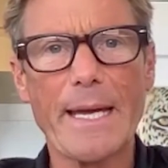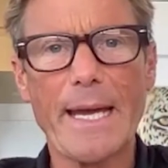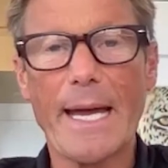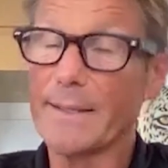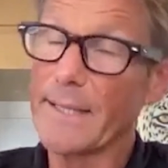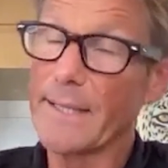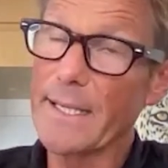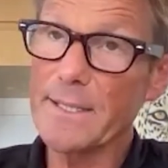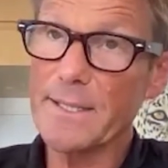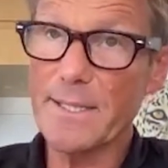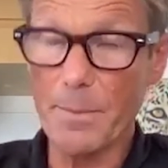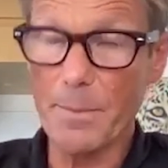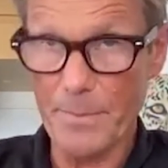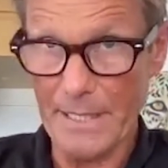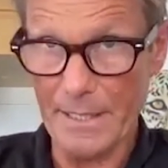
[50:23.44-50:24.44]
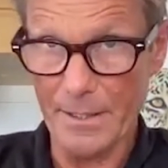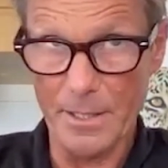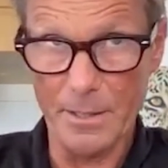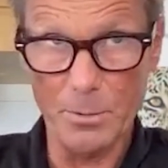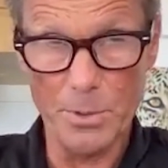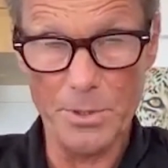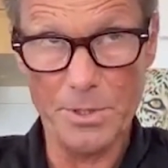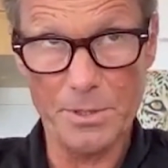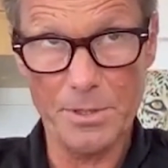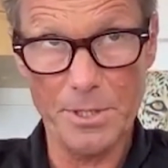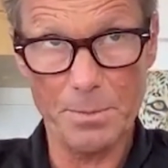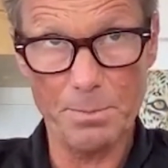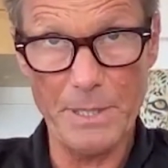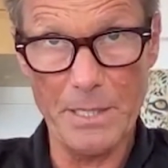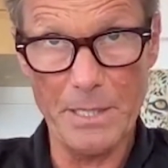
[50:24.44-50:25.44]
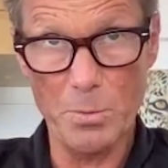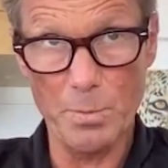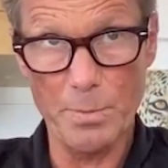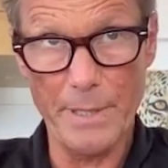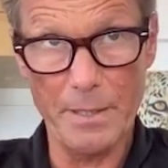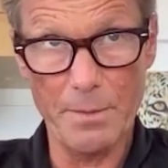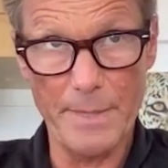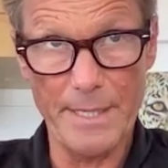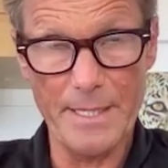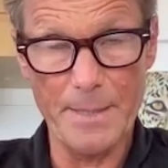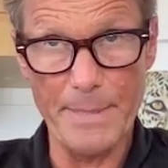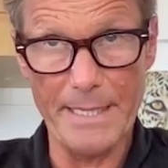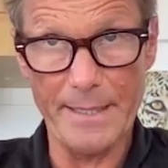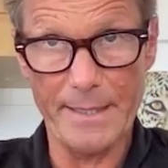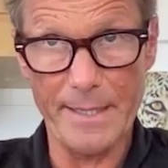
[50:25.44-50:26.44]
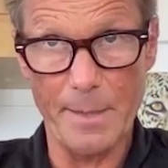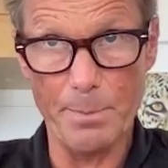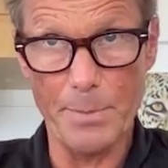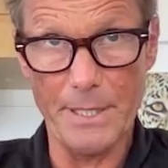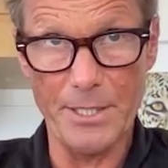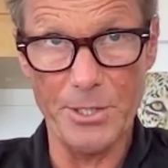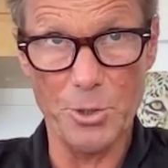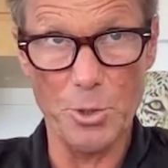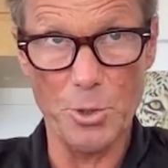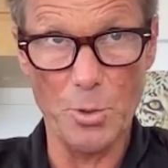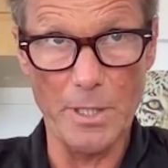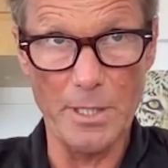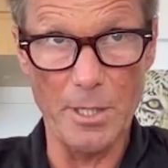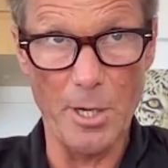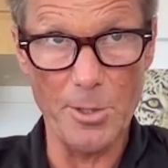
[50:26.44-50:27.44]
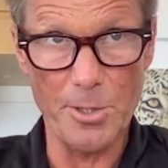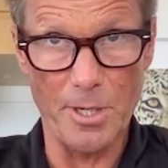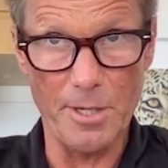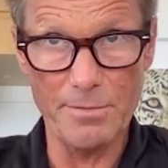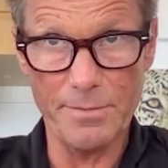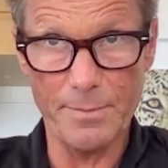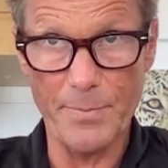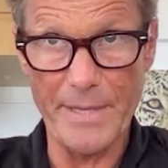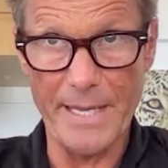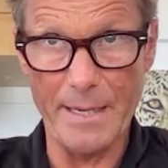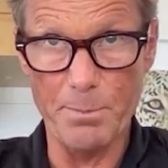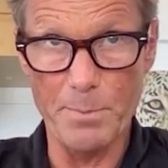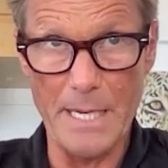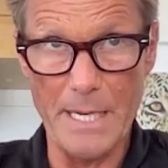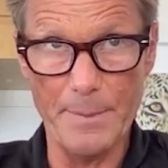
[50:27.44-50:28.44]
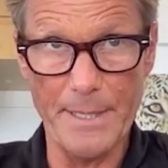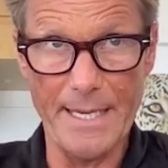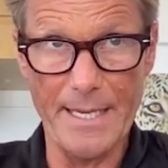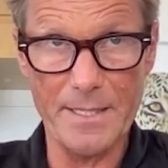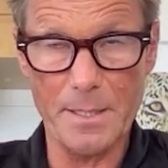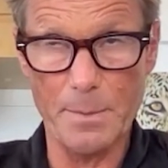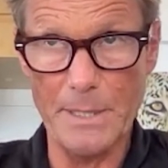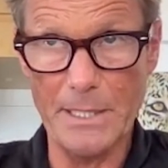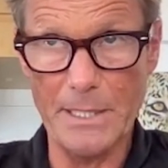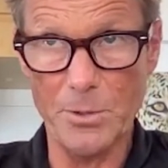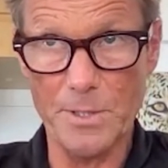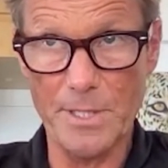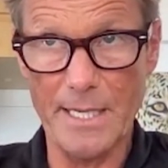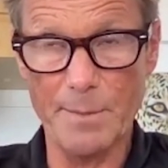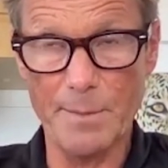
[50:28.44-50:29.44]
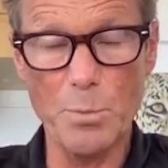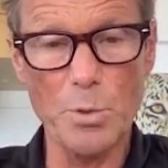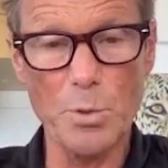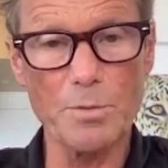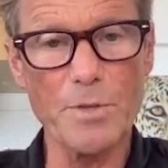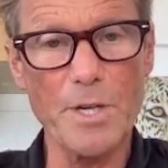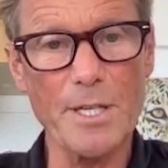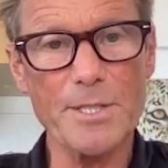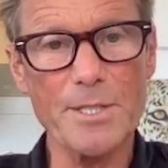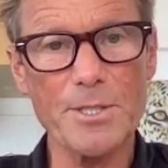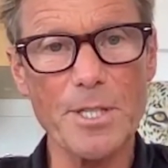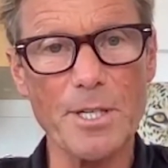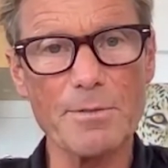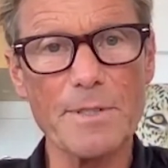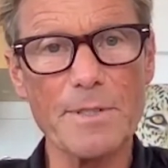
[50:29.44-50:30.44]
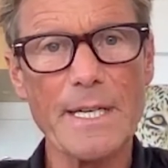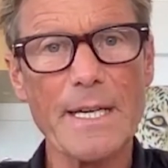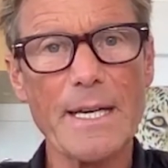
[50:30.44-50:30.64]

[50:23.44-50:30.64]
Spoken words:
And that is something, which just bear in mind, the bigger companies do a lot of, and maybe SME could take more advantage of.